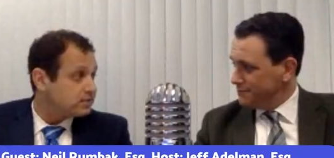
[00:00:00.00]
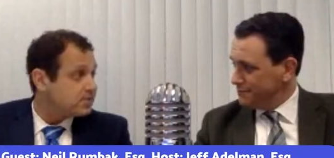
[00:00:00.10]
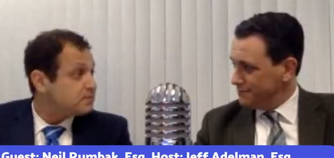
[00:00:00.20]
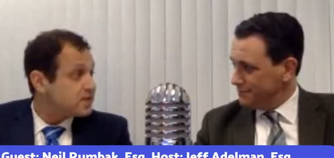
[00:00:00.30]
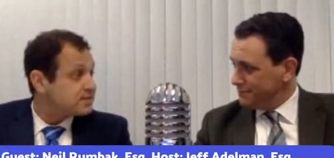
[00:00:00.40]

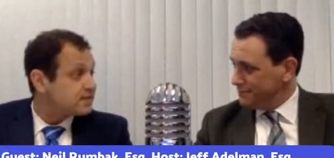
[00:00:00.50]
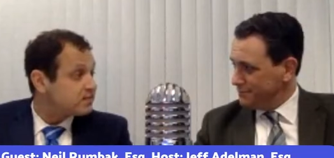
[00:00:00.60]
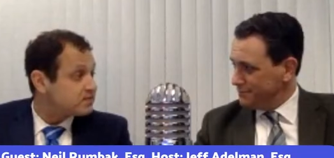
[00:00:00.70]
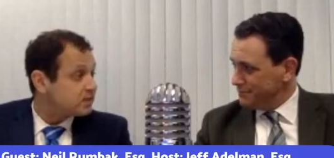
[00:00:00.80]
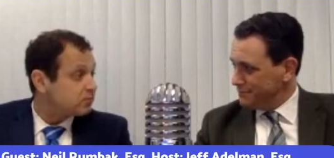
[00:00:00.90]
Speaker 1: CPAs have
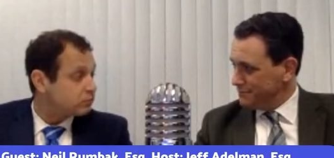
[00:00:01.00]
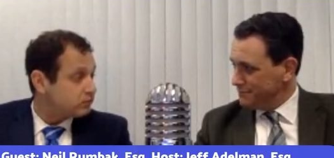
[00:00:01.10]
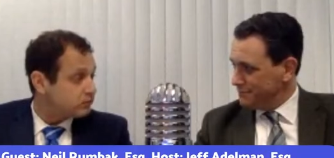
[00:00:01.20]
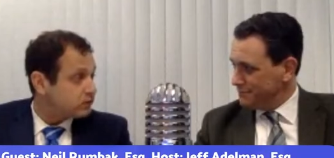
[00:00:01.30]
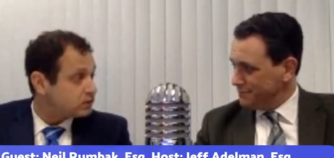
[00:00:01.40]
some
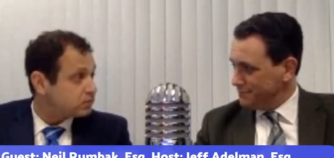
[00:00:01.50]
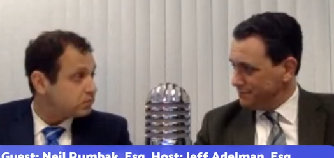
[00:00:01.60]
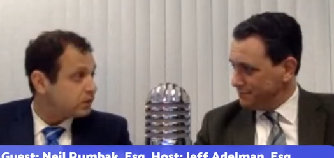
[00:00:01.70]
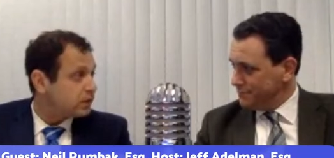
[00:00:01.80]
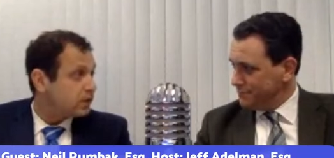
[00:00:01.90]
privilege,
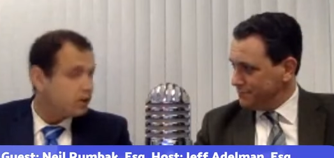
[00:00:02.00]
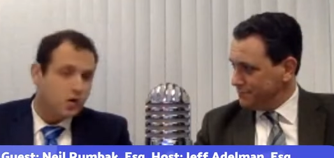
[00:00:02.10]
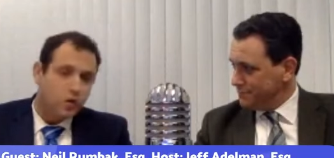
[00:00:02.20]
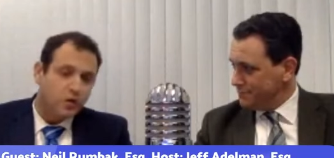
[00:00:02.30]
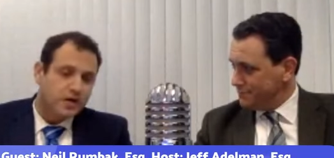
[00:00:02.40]
but
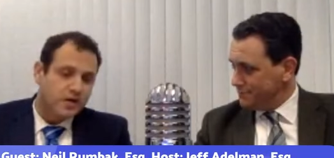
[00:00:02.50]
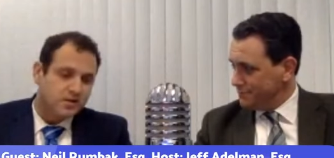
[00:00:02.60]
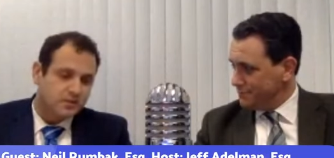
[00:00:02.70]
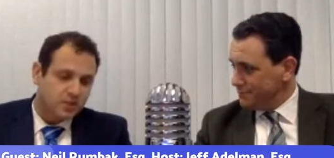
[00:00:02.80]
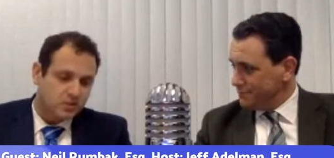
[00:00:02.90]
nowhere near as
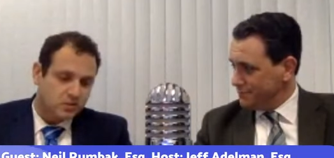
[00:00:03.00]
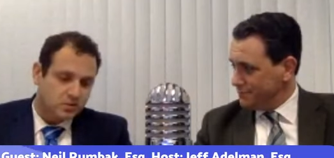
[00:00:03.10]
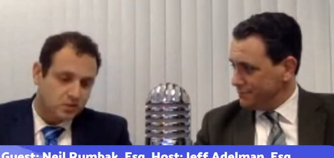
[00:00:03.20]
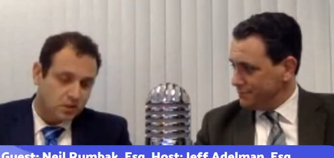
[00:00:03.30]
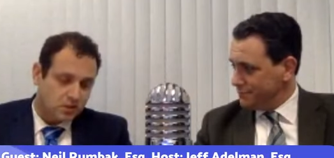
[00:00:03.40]
much as
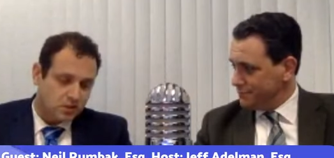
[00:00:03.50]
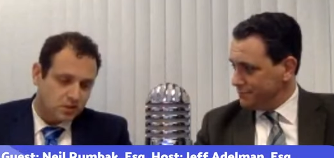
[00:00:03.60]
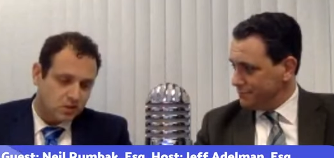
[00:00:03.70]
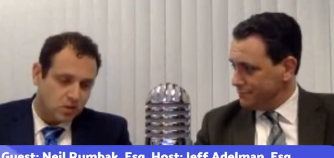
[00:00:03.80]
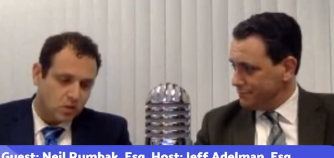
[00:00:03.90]
attorneys.
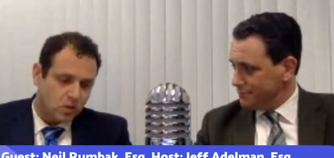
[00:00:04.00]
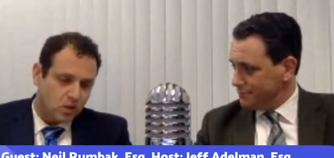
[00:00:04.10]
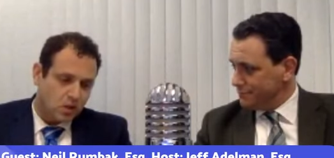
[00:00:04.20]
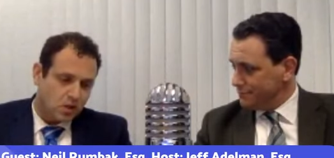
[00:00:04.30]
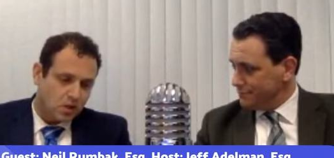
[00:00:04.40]
So
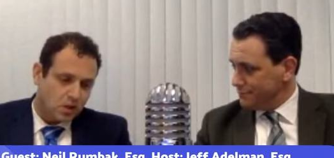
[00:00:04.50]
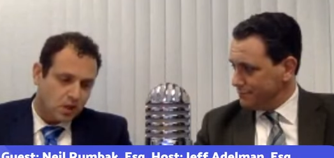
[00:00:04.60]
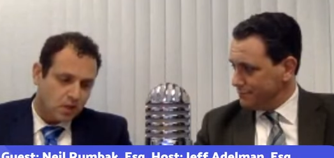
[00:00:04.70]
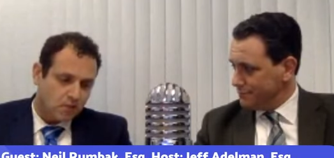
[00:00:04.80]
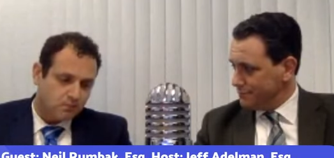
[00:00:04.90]

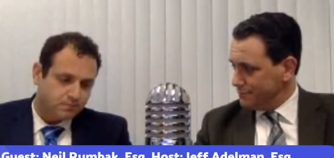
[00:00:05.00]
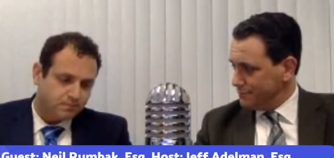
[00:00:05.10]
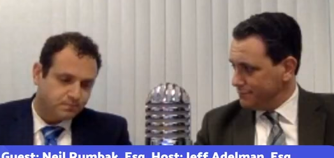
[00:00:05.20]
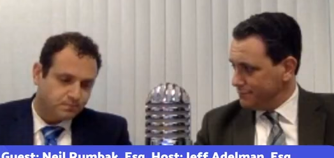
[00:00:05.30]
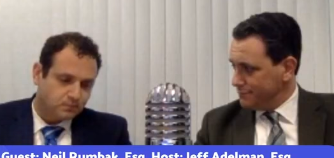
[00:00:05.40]
um,
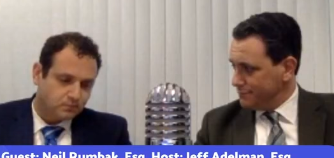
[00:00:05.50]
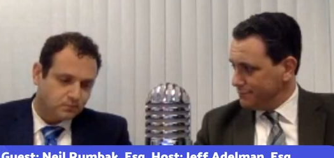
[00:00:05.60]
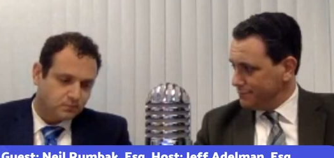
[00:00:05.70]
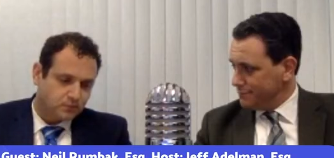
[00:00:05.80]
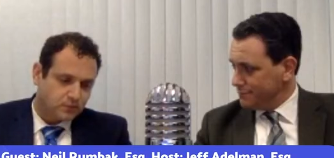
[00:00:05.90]

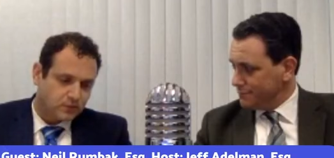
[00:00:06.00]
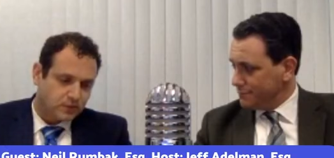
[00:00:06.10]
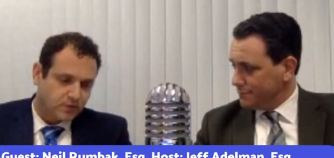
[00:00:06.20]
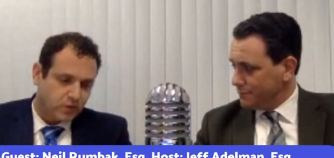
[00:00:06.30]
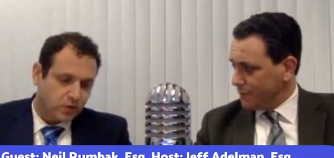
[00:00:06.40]
if
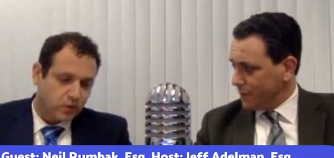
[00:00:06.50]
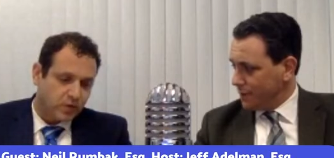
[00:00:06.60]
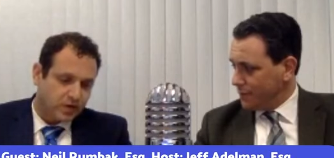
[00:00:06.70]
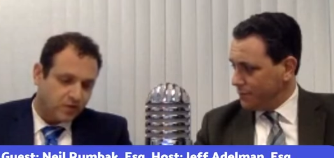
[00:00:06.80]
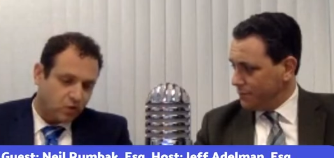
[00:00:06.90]
you really want to
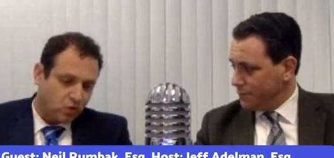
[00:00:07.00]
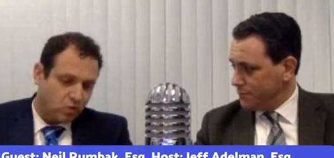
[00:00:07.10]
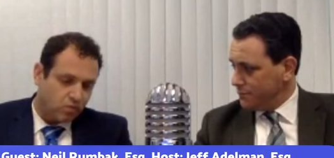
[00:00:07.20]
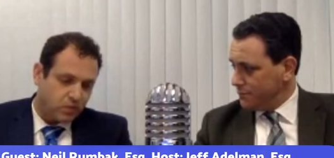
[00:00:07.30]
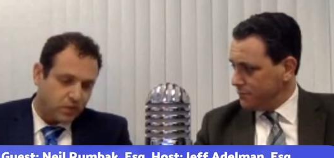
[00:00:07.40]
have
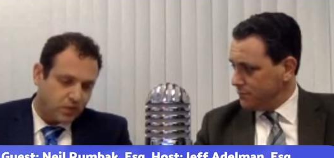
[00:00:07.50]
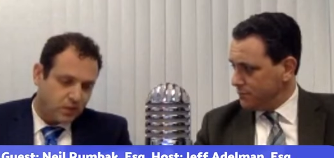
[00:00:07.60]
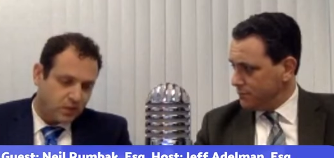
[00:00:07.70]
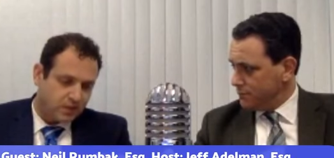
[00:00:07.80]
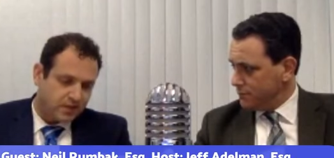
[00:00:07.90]
open
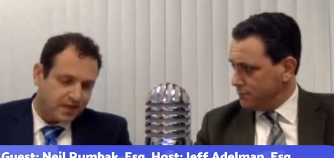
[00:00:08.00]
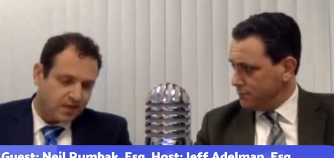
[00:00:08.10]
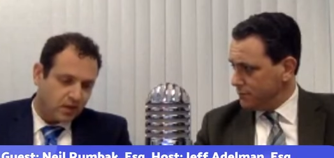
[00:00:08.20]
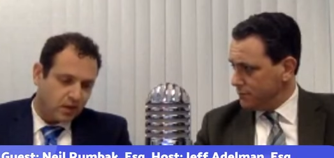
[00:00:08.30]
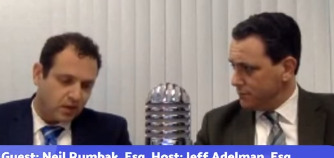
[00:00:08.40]

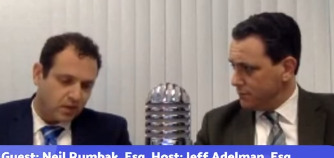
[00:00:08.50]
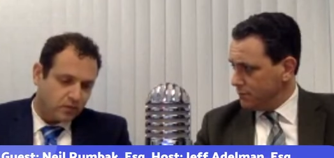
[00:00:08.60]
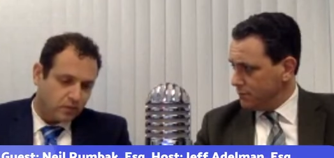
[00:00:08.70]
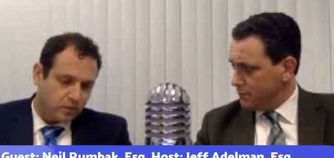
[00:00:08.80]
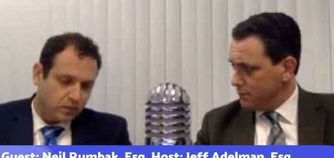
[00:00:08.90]
dialogue and,
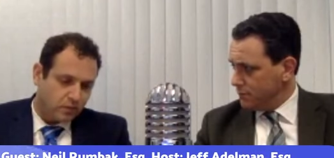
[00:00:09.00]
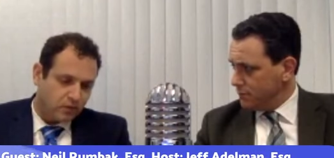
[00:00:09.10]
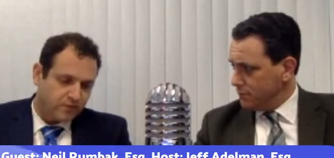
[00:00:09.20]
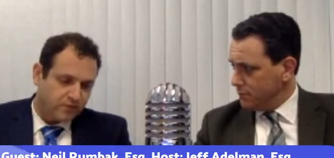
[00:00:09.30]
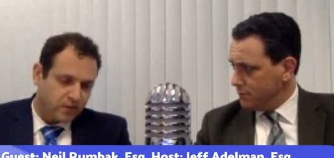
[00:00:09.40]
and really
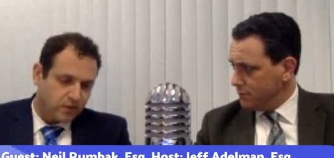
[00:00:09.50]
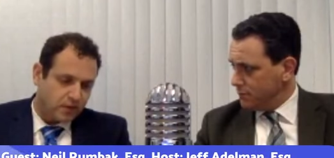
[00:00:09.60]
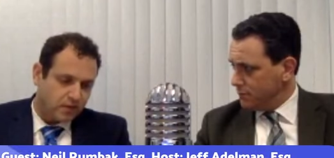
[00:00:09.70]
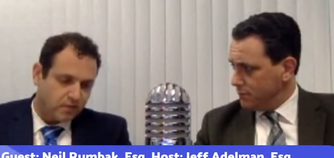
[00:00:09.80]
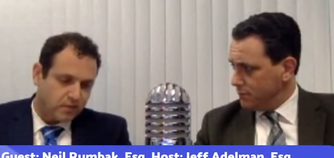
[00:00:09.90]
figure out
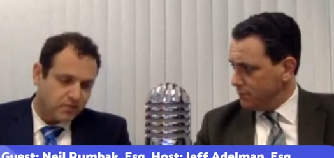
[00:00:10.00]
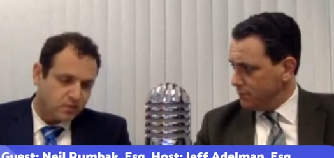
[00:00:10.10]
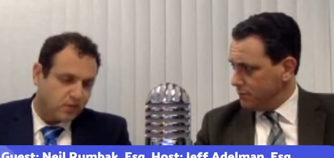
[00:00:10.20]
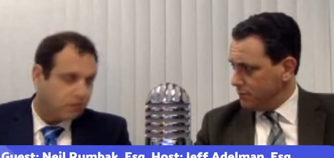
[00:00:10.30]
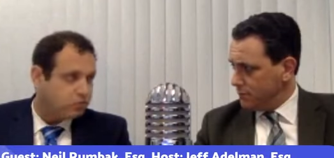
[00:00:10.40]
the best way
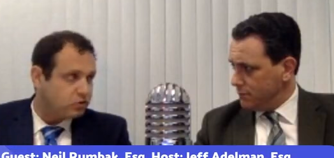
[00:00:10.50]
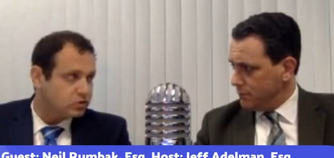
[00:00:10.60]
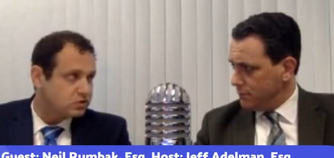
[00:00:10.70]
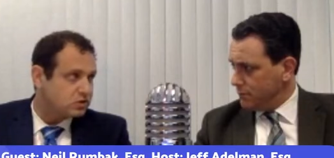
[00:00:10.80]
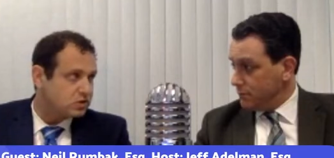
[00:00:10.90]
to approach your
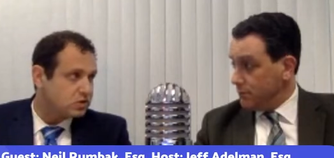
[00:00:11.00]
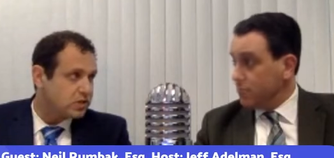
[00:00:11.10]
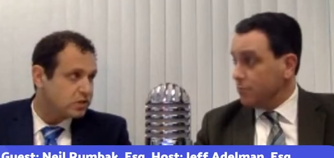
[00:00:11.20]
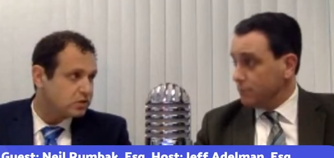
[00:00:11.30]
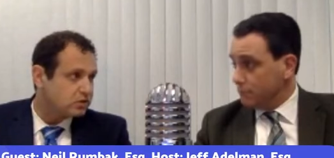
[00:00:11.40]

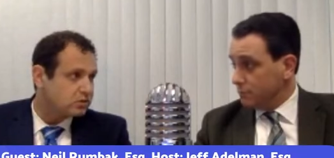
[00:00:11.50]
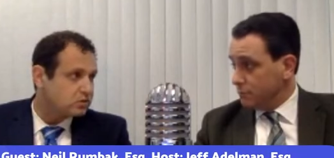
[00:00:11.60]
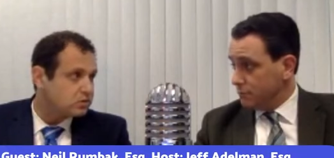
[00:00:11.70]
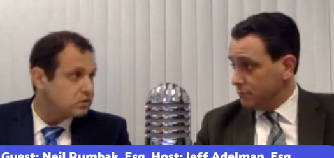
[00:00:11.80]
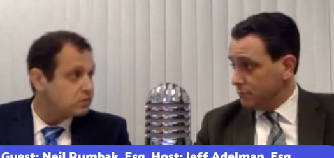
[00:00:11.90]
situation, it's good
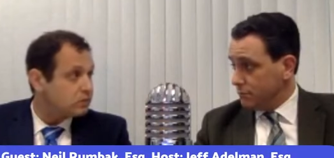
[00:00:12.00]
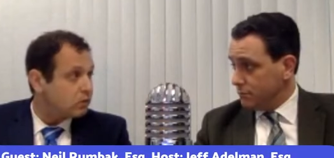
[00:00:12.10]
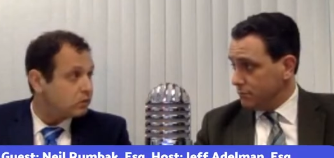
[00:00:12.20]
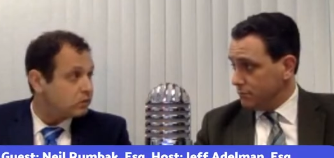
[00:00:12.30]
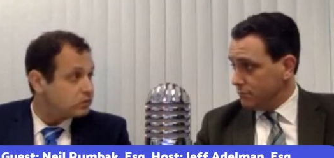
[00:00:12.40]
to
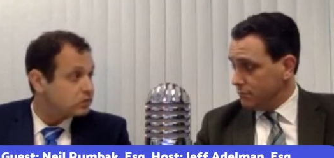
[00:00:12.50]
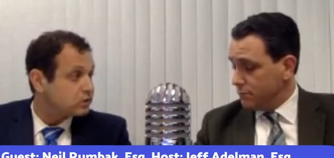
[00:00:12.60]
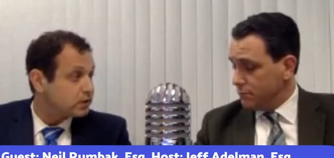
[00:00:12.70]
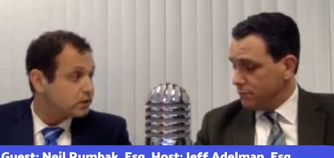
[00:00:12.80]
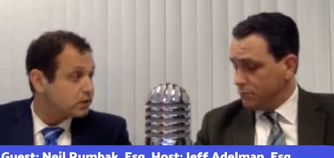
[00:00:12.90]
involve an
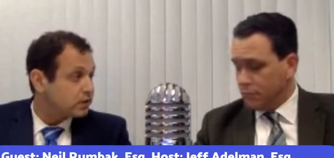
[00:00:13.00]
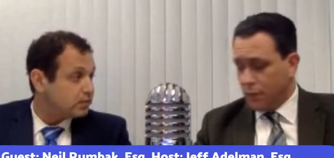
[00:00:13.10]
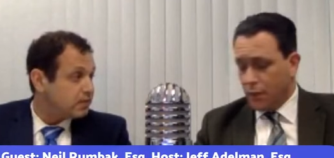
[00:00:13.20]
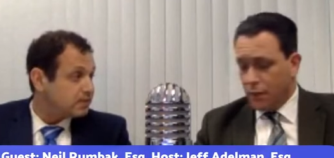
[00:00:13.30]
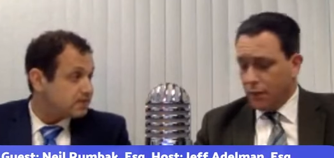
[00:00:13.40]
attorney
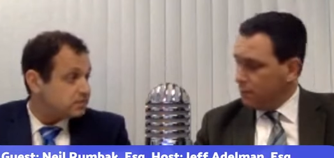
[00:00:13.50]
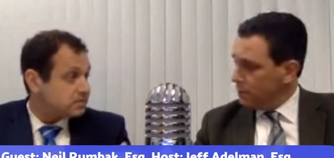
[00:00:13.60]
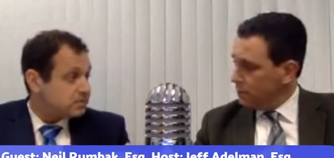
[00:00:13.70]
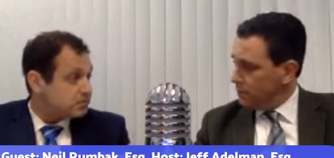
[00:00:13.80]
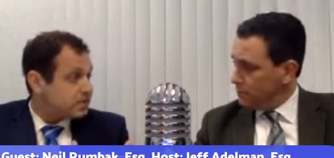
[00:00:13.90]
many times
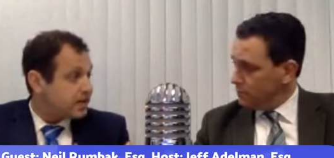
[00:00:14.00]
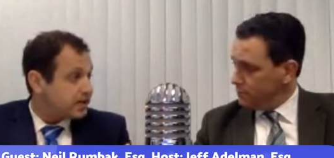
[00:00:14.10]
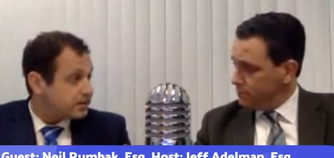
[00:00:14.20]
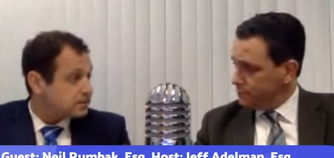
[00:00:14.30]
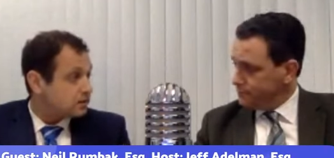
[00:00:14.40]

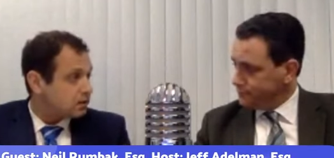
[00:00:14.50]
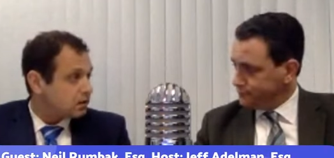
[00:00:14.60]
CPAs